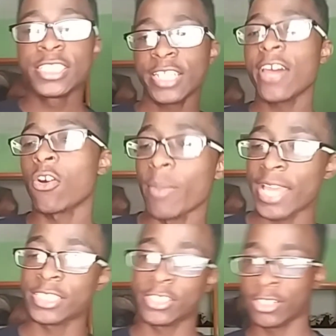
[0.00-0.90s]
Shadow
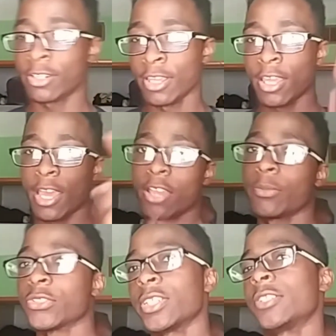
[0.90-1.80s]
Master. I
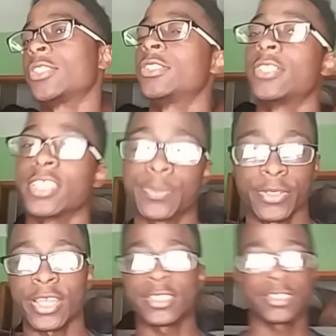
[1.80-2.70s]
almost said G6,
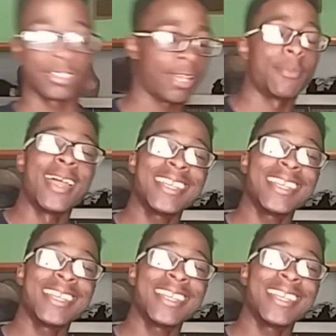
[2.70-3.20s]
but that's not my